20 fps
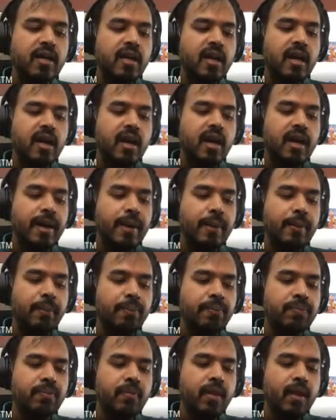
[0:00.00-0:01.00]

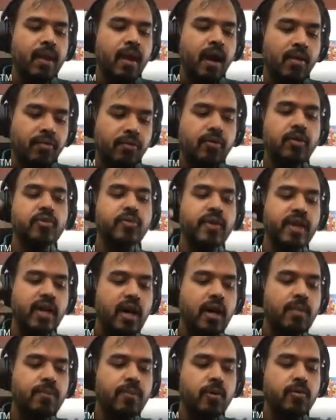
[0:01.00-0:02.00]
of course, we
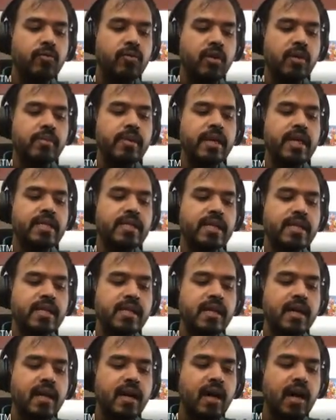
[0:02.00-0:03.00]
can't prove
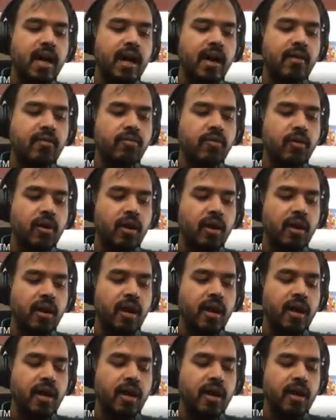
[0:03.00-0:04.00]
termination
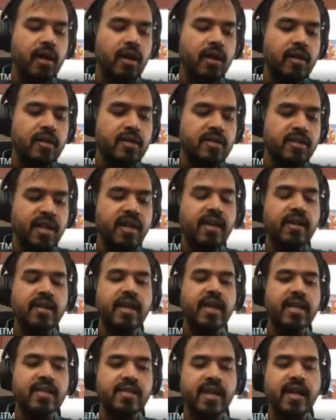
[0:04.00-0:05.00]
for general
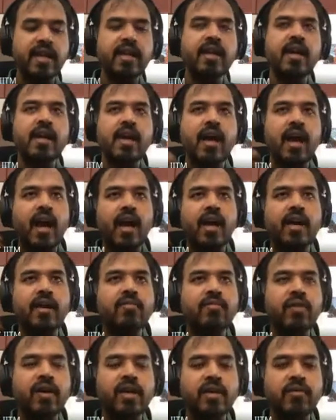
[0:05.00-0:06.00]
case, right?
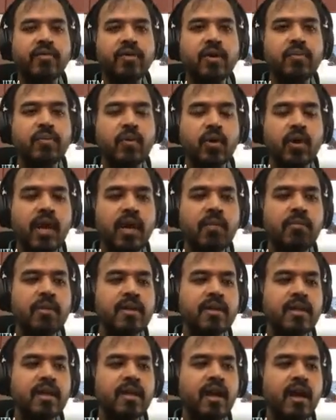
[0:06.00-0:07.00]
If I give you a program
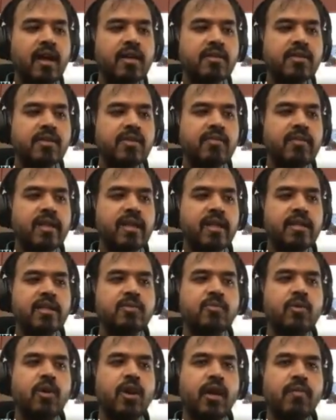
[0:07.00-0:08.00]
and then ask you whether this
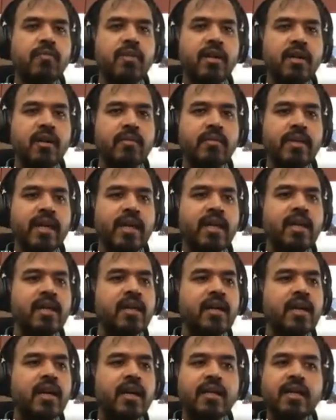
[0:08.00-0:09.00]
program will terminate,
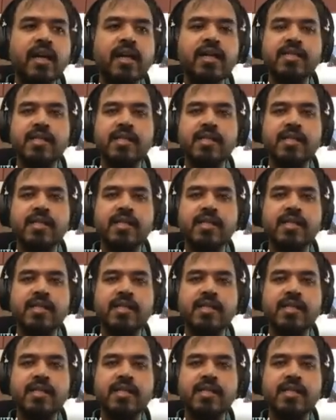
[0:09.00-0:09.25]
that is